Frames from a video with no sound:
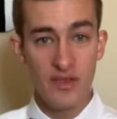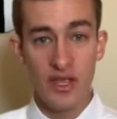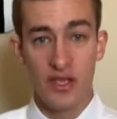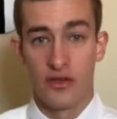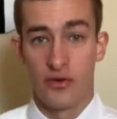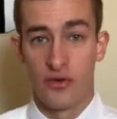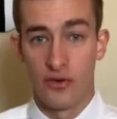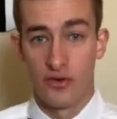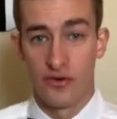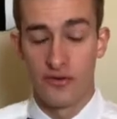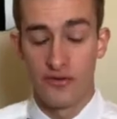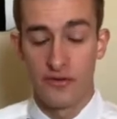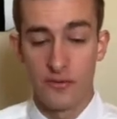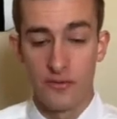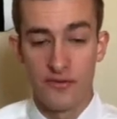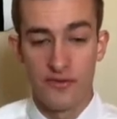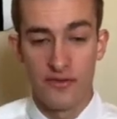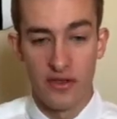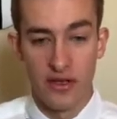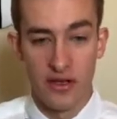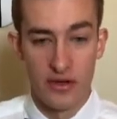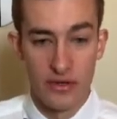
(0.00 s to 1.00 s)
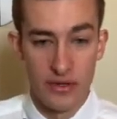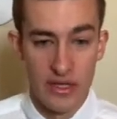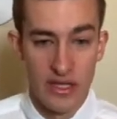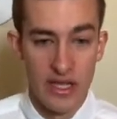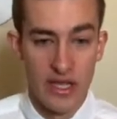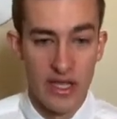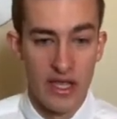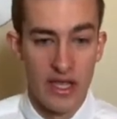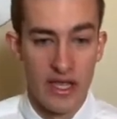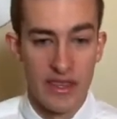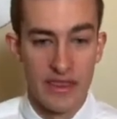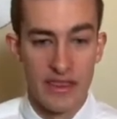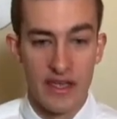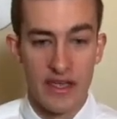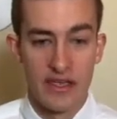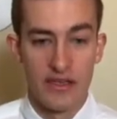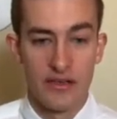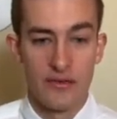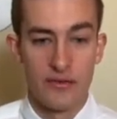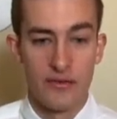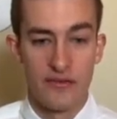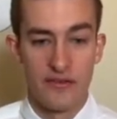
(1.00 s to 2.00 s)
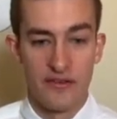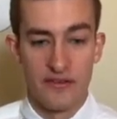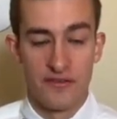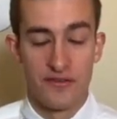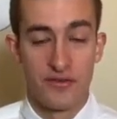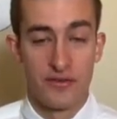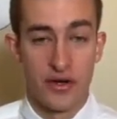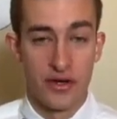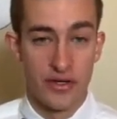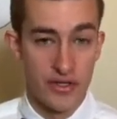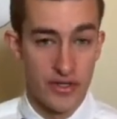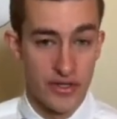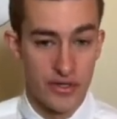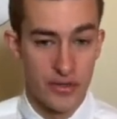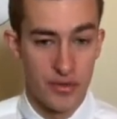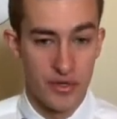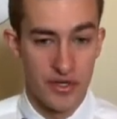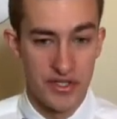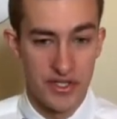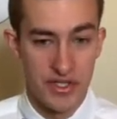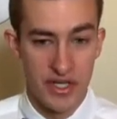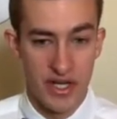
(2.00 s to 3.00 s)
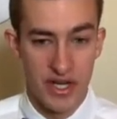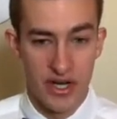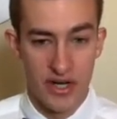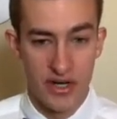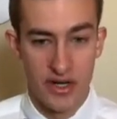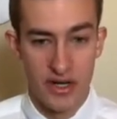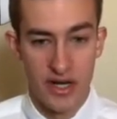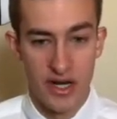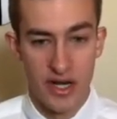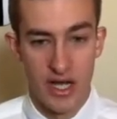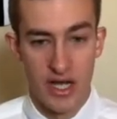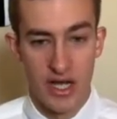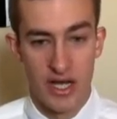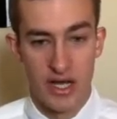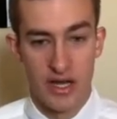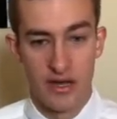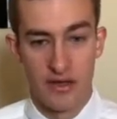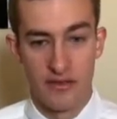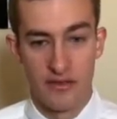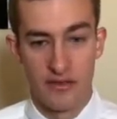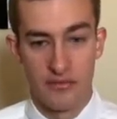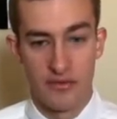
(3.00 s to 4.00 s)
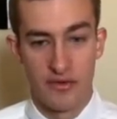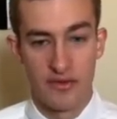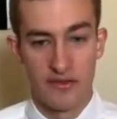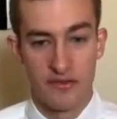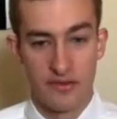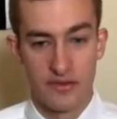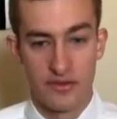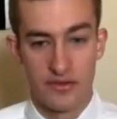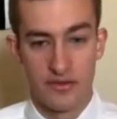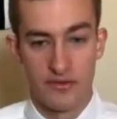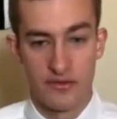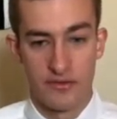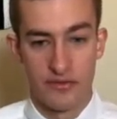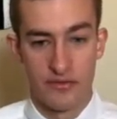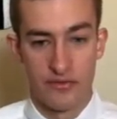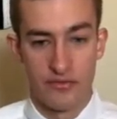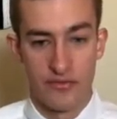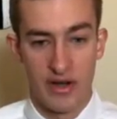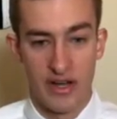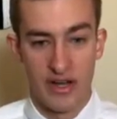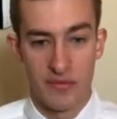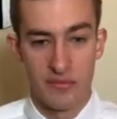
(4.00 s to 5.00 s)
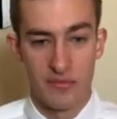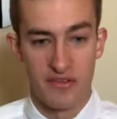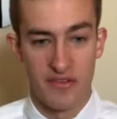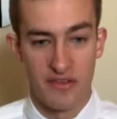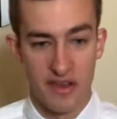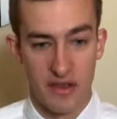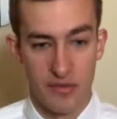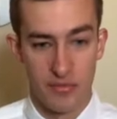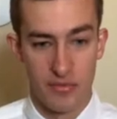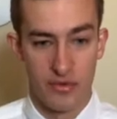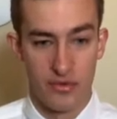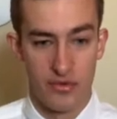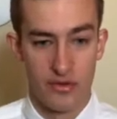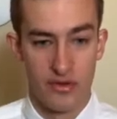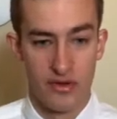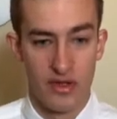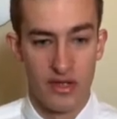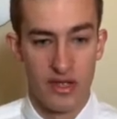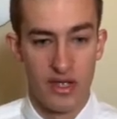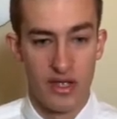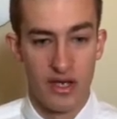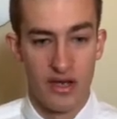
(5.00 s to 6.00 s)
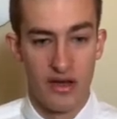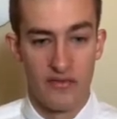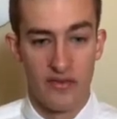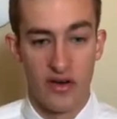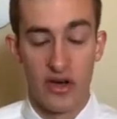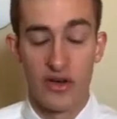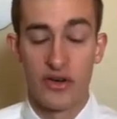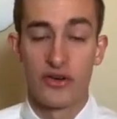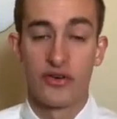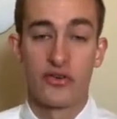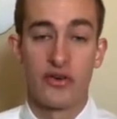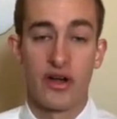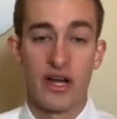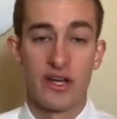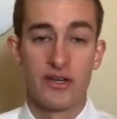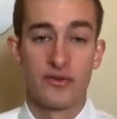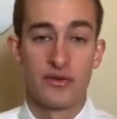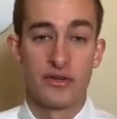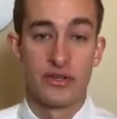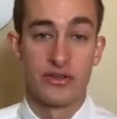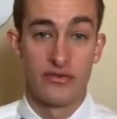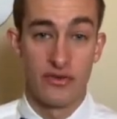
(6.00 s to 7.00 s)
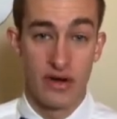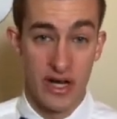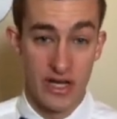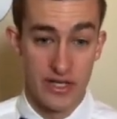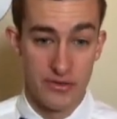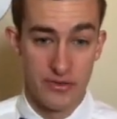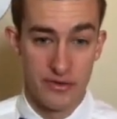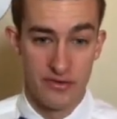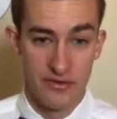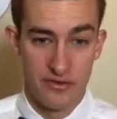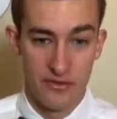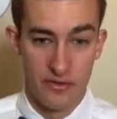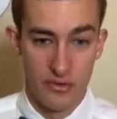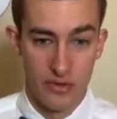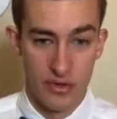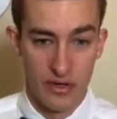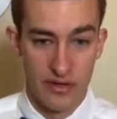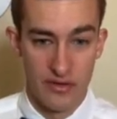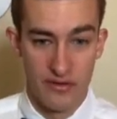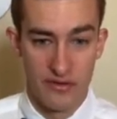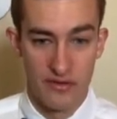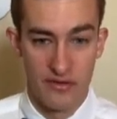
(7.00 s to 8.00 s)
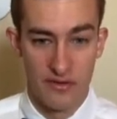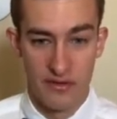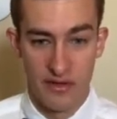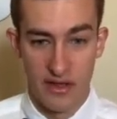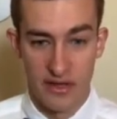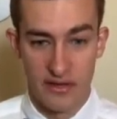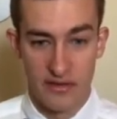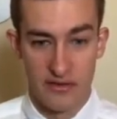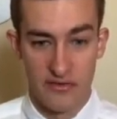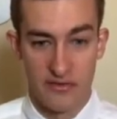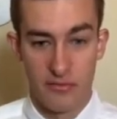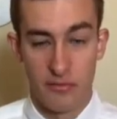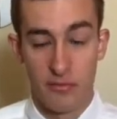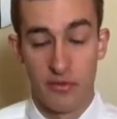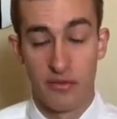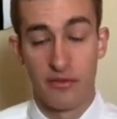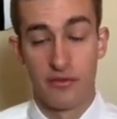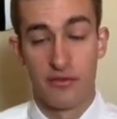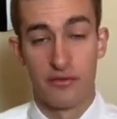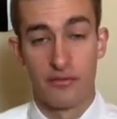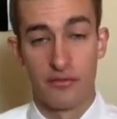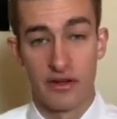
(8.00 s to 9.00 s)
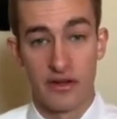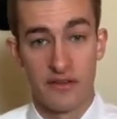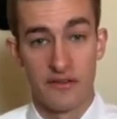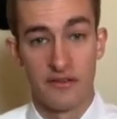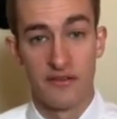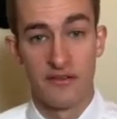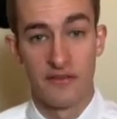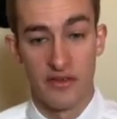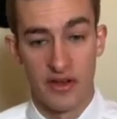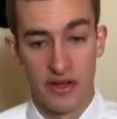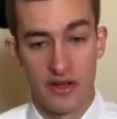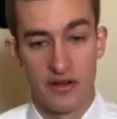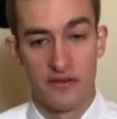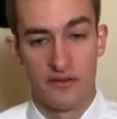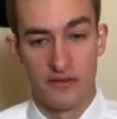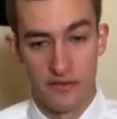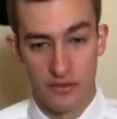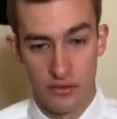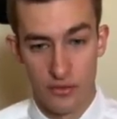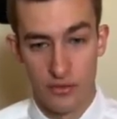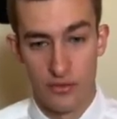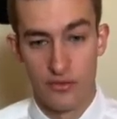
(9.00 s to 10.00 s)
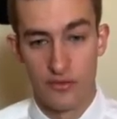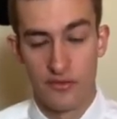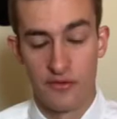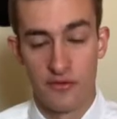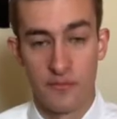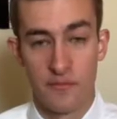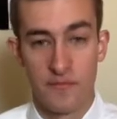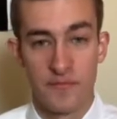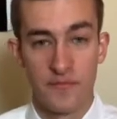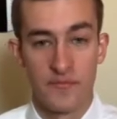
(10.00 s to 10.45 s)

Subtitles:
order to do so, they use a structured questionnaire. The researchers use a random sample of undergraduate and graduate students selected from three Slovenian schools.